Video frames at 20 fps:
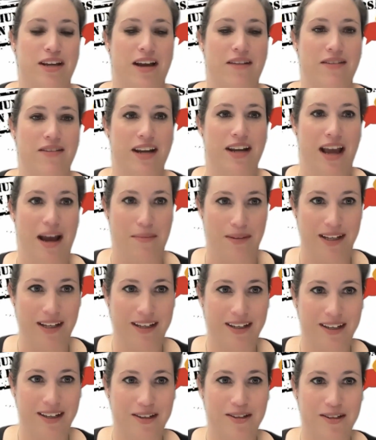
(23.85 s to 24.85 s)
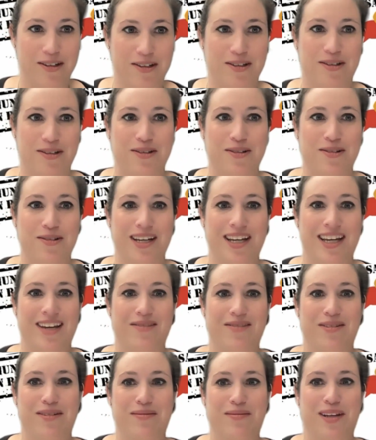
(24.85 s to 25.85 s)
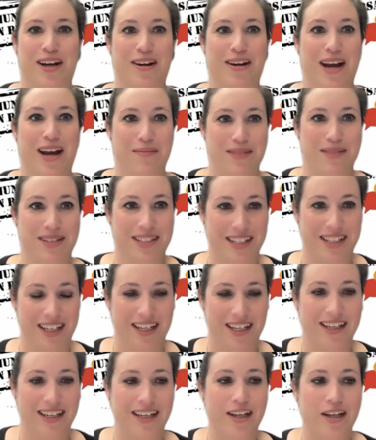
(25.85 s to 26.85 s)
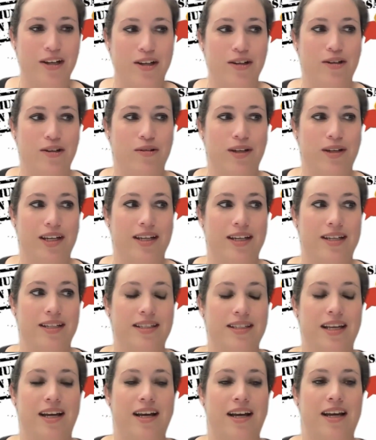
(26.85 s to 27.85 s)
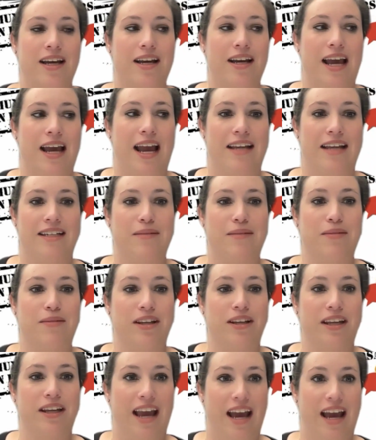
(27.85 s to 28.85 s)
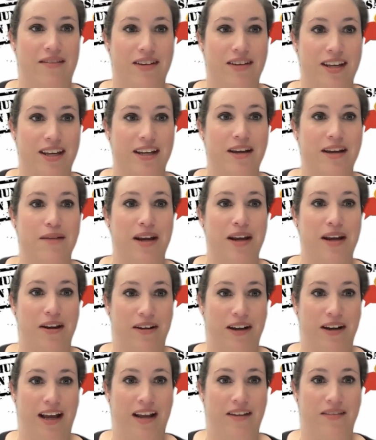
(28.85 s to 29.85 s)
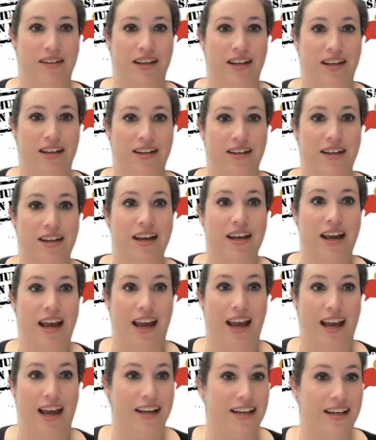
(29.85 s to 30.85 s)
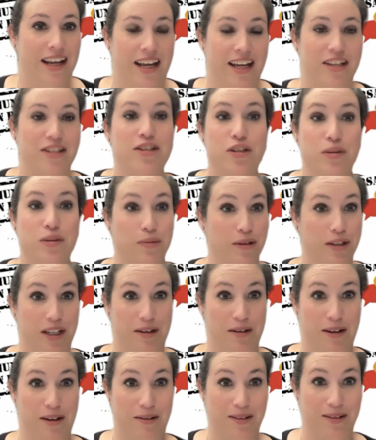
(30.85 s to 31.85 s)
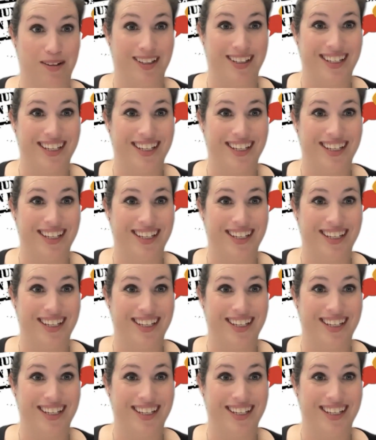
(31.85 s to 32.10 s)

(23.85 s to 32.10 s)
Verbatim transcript: Kevin Epling, who will be our MC, who is an anti bullying advocate, a parent advocate, and a superhero.